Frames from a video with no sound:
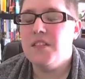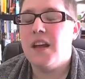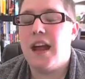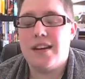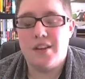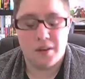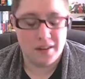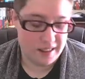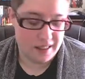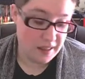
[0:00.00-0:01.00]
I totally
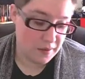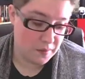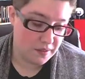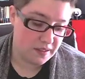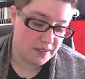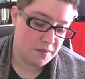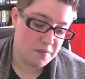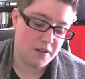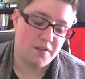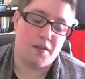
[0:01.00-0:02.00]
thought that was a different
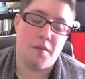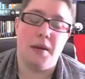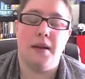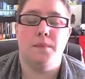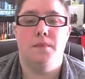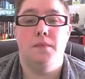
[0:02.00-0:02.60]
book for a minute.